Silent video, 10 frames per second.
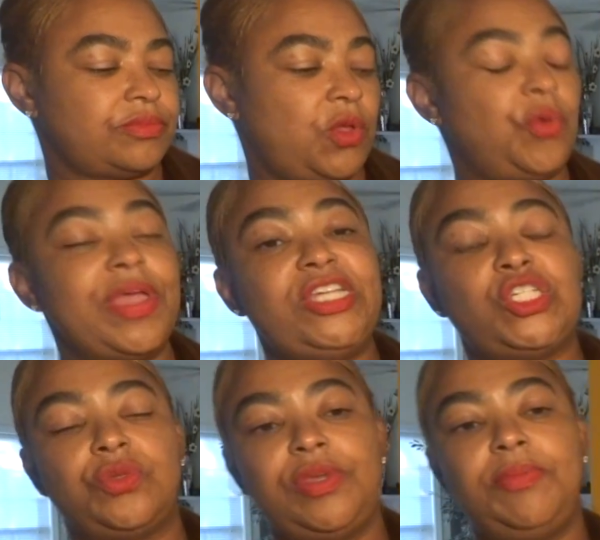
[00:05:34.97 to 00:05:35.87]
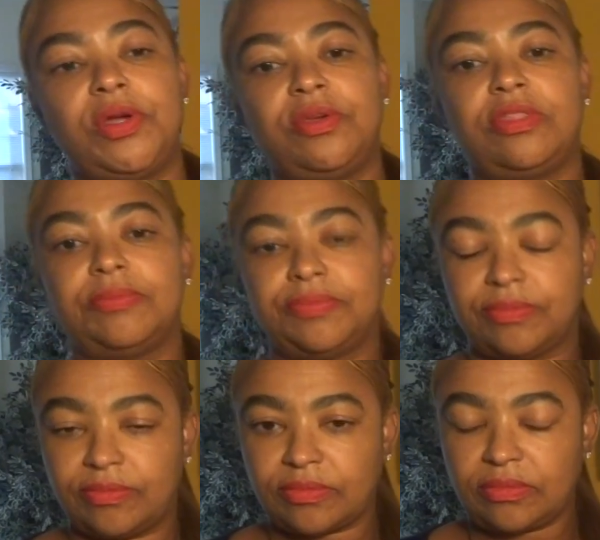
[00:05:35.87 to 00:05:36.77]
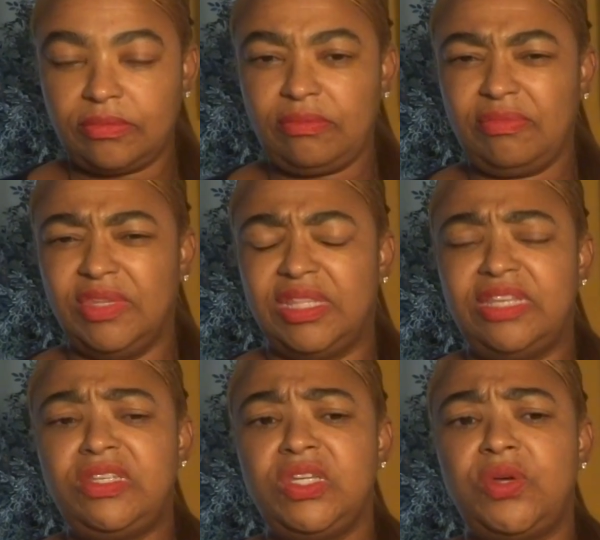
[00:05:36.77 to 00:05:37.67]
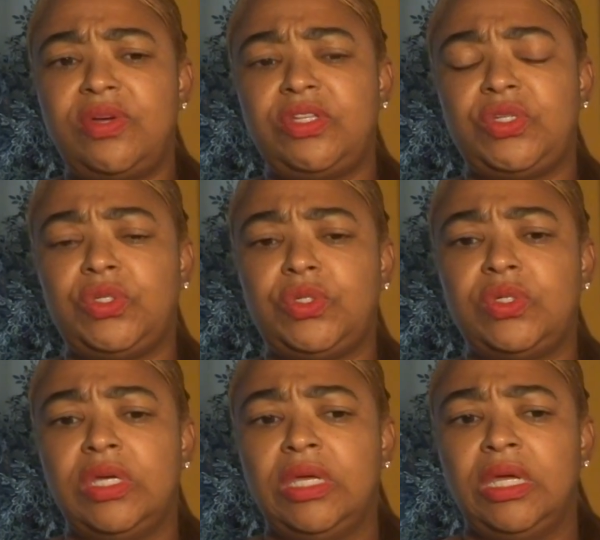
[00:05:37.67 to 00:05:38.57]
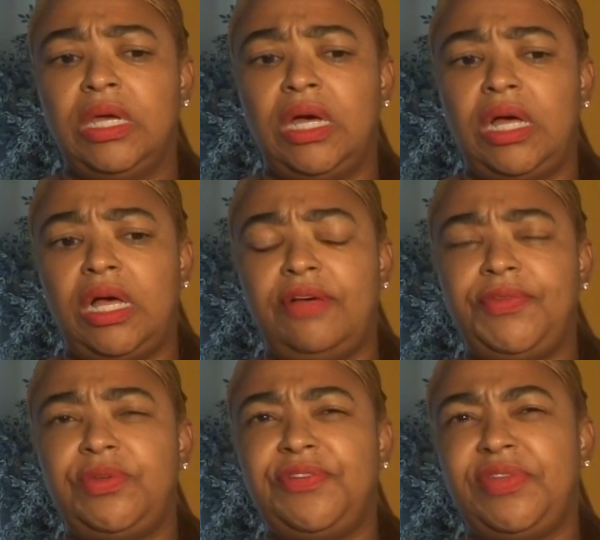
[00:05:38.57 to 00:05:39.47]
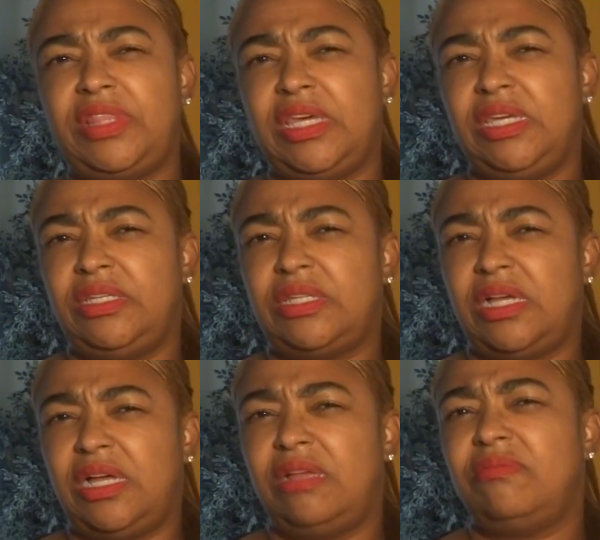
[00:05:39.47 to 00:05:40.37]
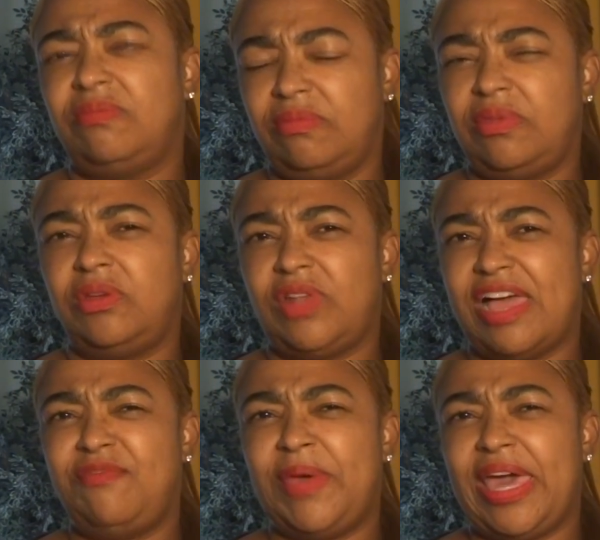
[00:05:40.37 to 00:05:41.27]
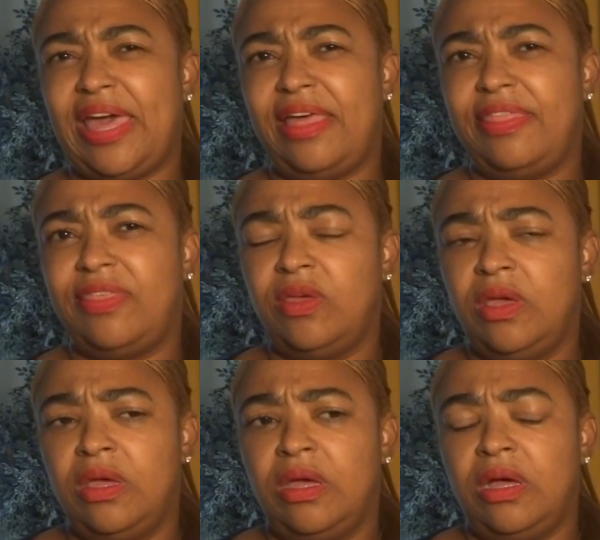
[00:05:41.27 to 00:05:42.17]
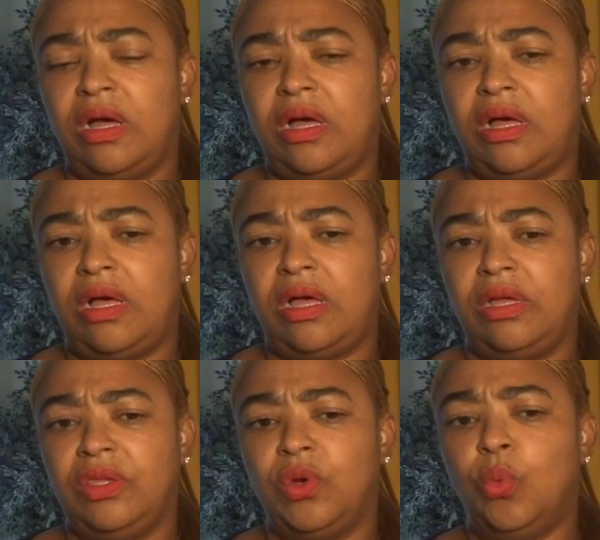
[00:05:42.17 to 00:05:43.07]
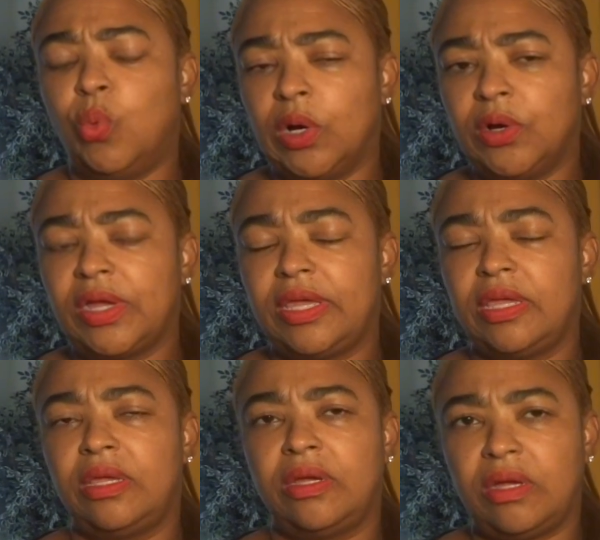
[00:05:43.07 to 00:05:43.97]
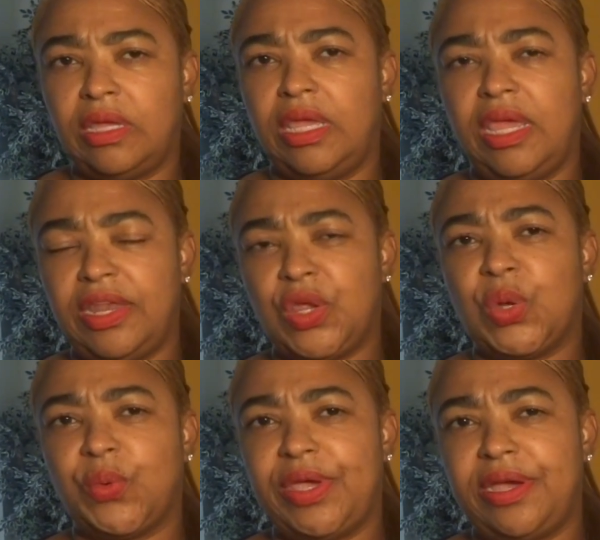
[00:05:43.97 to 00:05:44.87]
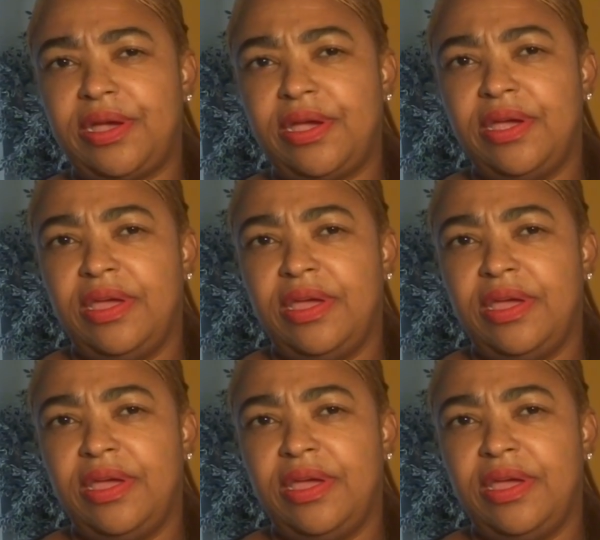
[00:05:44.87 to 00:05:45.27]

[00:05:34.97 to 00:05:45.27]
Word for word: creational rebirth, this can go into uh, a few different things. Uh, your life path, uh, your work and, and career,